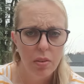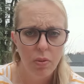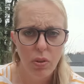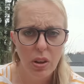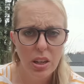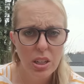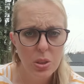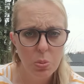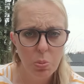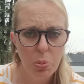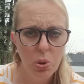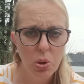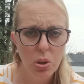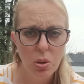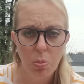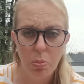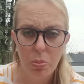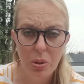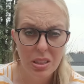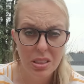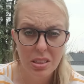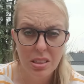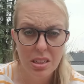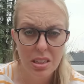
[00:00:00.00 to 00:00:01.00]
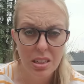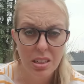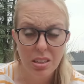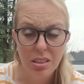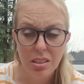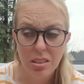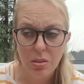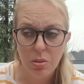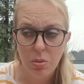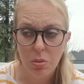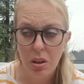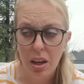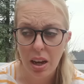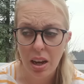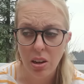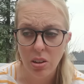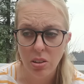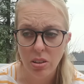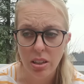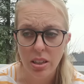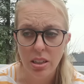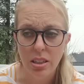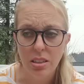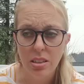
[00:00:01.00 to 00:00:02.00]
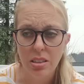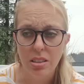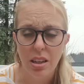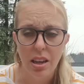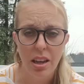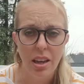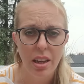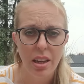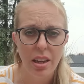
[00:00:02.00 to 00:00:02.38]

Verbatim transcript: Facebook business outlets,